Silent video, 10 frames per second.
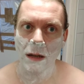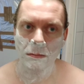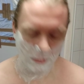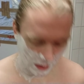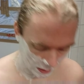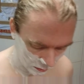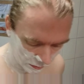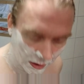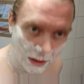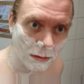don't
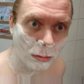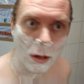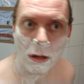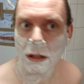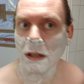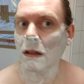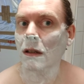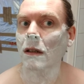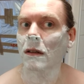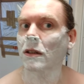think it's worth it.
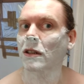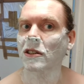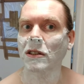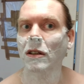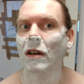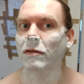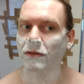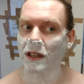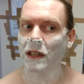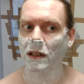Just the
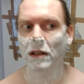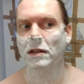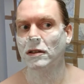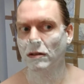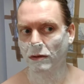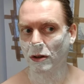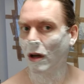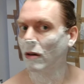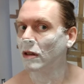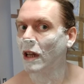convenience of
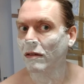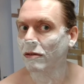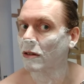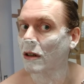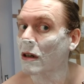never